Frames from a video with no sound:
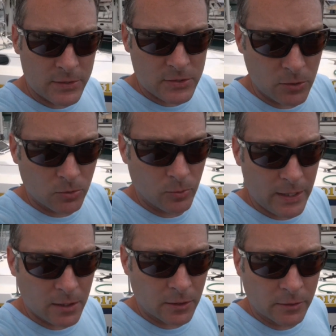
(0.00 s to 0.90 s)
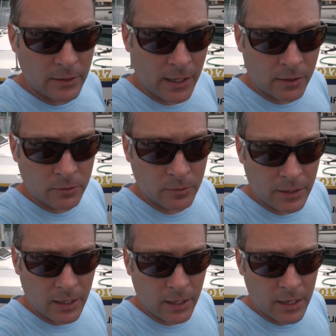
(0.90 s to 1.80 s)
So we are now
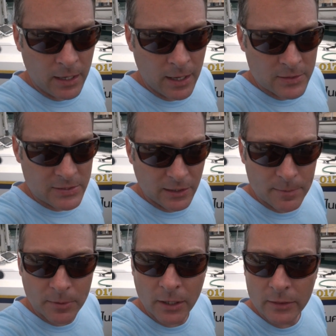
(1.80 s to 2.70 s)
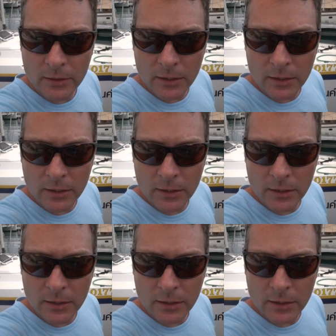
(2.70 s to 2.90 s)
in a slip at